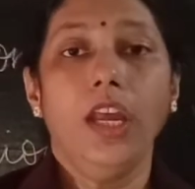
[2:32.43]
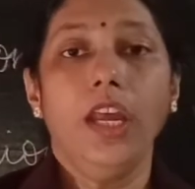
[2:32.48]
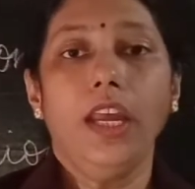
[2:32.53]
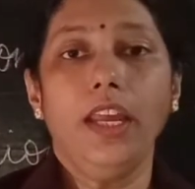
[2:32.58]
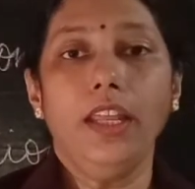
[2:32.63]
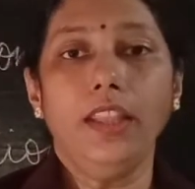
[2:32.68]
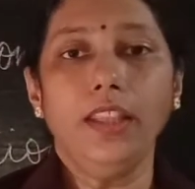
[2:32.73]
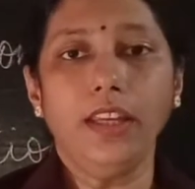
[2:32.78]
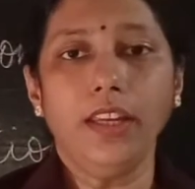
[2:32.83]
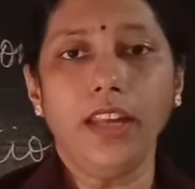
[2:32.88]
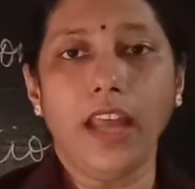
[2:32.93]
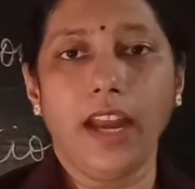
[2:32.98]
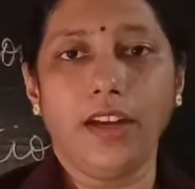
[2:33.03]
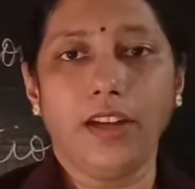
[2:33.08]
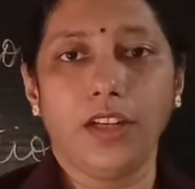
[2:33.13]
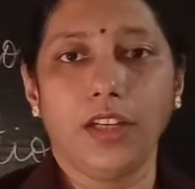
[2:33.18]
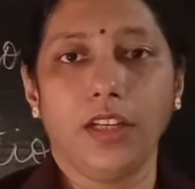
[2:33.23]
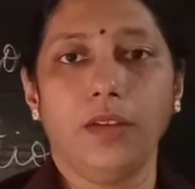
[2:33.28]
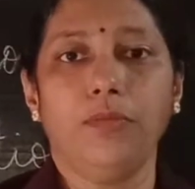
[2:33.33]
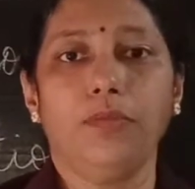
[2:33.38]
In the
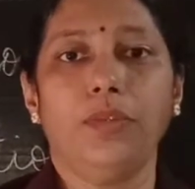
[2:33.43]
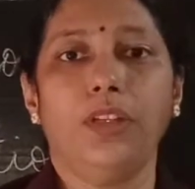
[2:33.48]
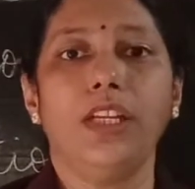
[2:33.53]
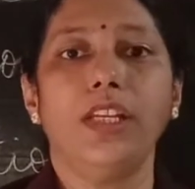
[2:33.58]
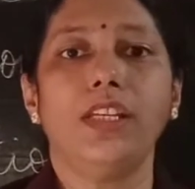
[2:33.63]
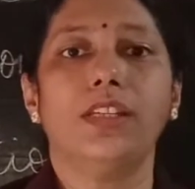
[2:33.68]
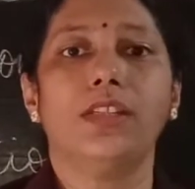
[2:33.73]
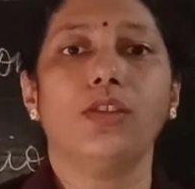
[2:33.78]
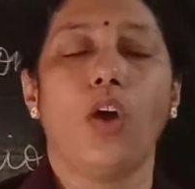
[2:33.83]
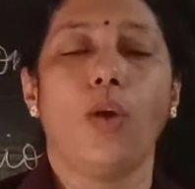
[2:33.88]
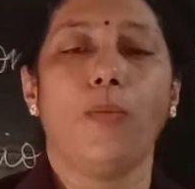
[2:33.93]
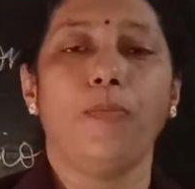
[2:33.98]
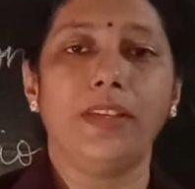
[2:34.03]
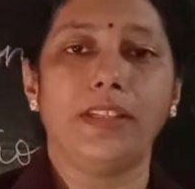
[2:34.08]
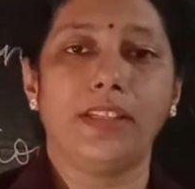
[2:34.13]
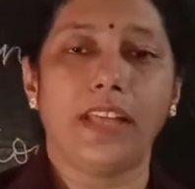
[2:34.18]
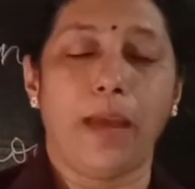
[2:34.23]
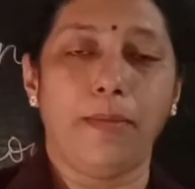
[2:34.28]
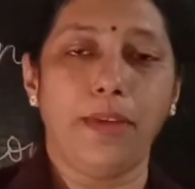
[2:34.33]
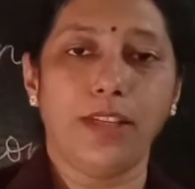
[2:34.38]
rectum, these
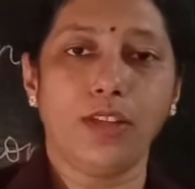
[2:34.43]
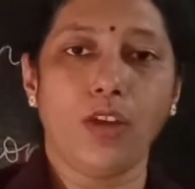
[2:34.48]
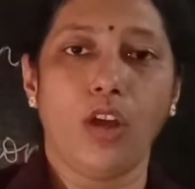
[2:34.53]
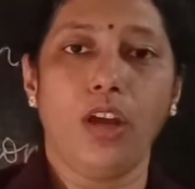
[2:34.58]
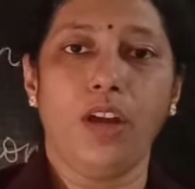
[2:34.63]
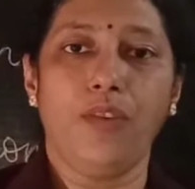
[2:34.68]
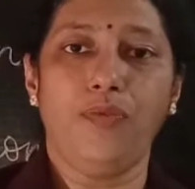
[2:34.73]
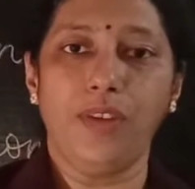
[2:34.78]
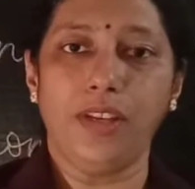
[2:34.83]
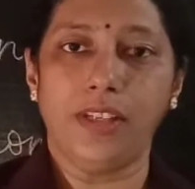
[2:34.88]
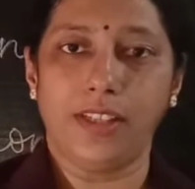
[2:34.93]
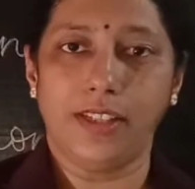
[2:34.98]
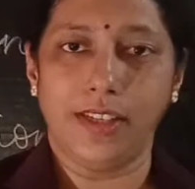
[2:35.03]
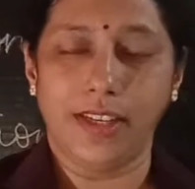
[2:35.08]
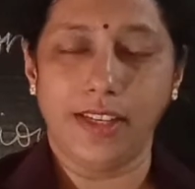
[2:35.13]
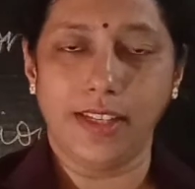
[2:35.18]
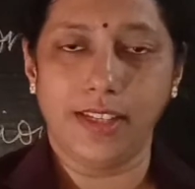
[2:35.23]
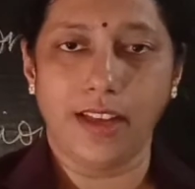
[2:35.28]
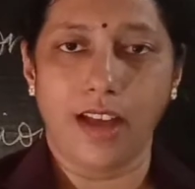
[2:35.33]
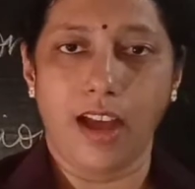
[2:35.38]
semi-solid
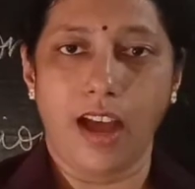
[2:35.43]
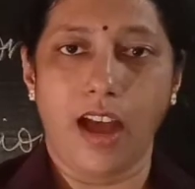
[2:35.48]
feces